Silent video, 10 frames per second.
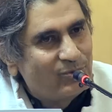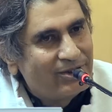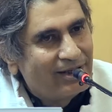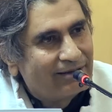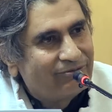we
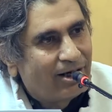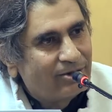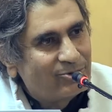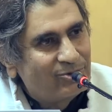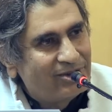take
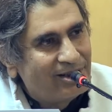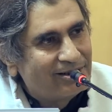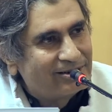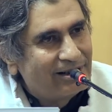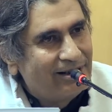far too
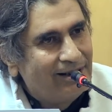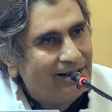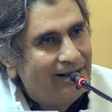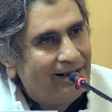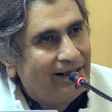seriously,
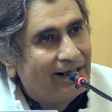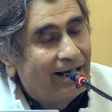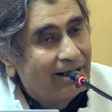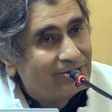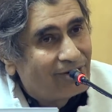
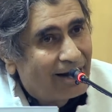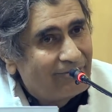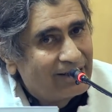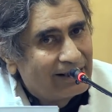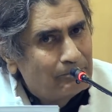are
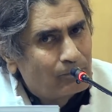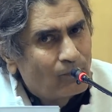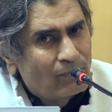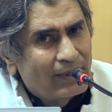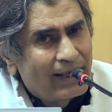thriving.
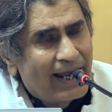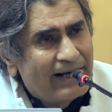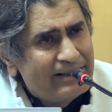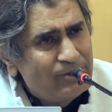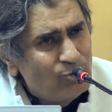
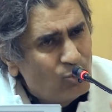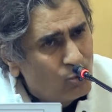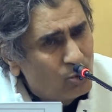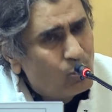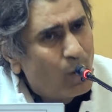And they do
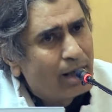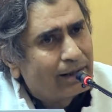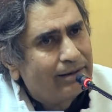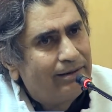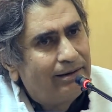good
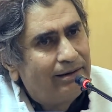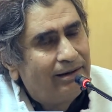work.